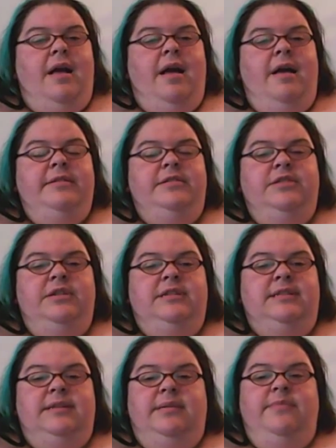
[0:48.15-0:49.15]
I did
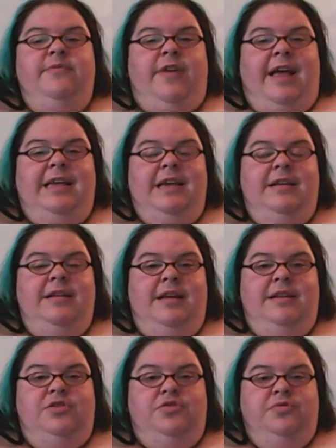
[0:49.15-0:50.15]
some Viking
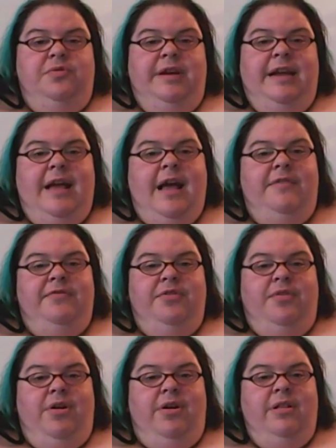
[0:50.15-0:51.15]
knit jewelry
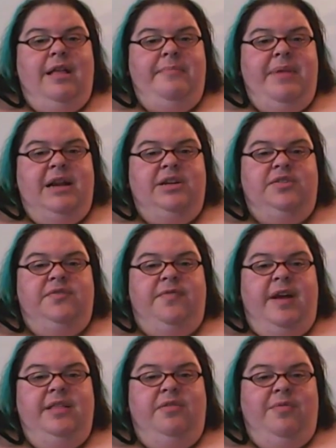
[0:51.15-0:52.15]
after all. I managed to
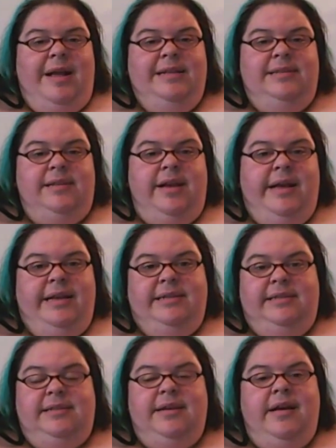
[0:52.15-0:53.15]
find the right
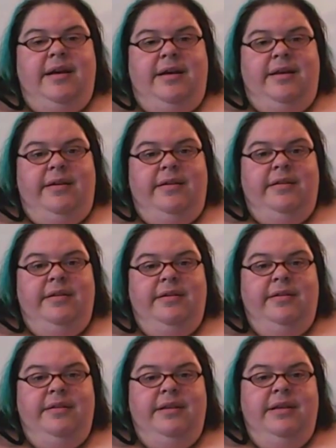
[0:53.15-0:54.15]
size,
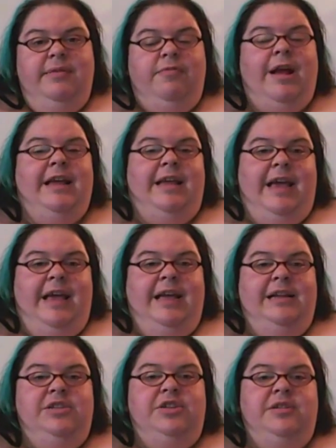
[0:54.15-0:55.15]
right
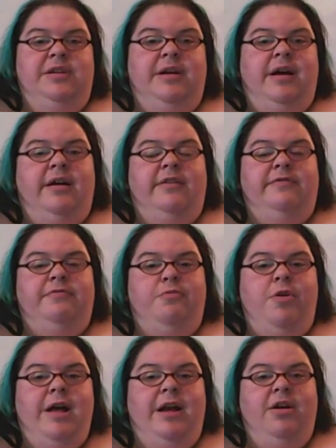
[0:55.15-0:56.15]
gauge of
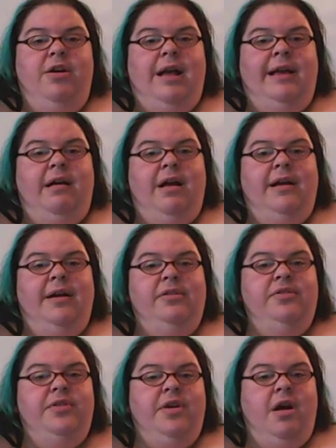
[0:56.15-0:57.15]
wire. I got
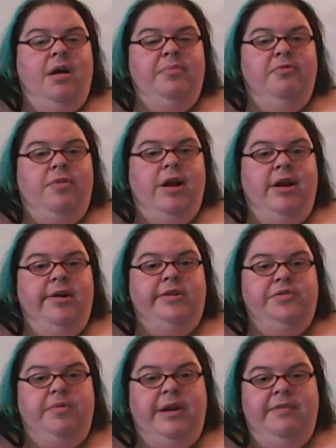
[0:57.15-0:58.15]
colored copper wire
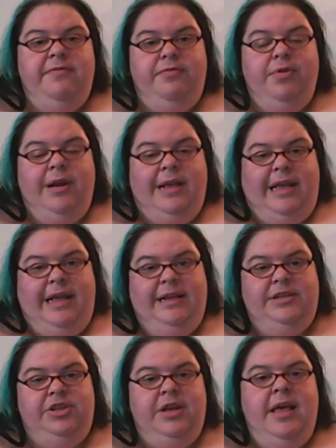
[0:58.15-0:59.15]
in 24
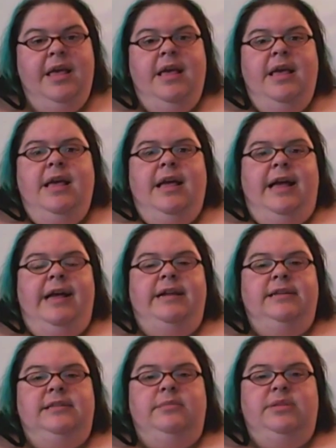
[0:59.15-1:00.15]
gauge
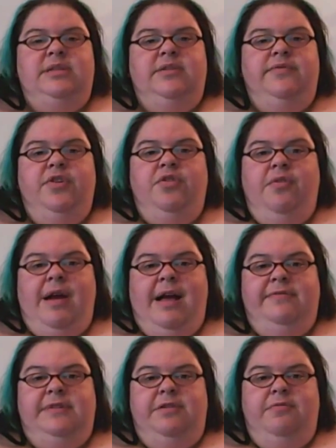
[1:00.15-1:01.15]
and some silver
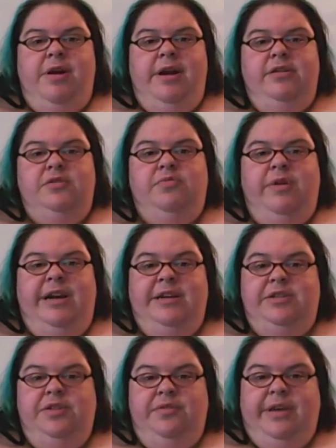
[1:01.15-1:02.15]
crafting wire in
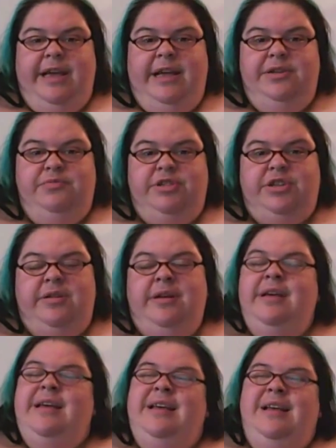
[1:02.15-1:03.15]
22 gauge, which is
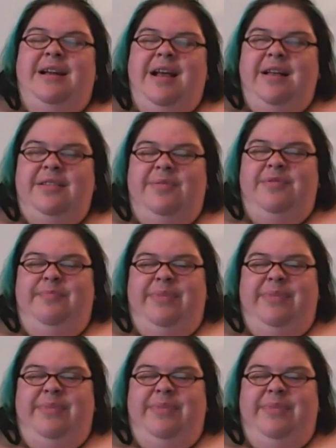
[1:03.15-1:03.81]
not the